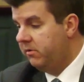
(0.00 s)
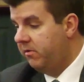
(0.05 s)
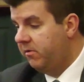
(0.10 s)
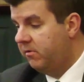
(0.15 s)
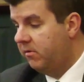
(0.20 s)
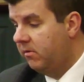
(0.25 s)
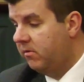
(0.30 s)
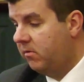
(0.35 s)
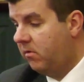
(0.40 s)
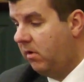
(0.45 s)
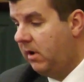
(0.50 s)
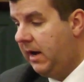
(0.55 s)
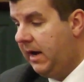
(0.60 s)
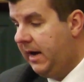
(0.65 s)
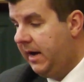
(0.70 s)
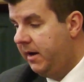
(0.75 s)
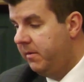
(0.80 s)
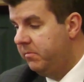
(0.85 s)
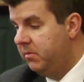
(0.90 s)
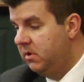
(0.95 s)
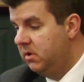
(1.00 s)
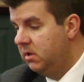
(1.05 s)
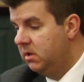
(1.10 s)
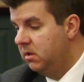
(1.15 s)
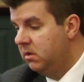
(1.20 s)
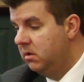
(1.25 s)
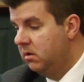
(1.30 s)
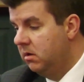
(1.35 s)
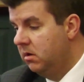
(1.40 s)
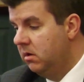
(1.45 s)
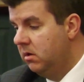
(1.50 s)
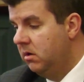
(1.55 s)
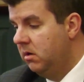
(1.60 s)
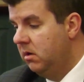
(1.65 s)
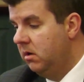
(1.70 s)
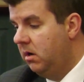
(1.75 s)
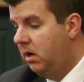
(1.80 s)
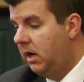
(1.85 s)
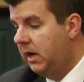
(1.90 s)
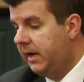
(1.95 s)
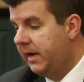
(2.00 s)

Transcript: just described a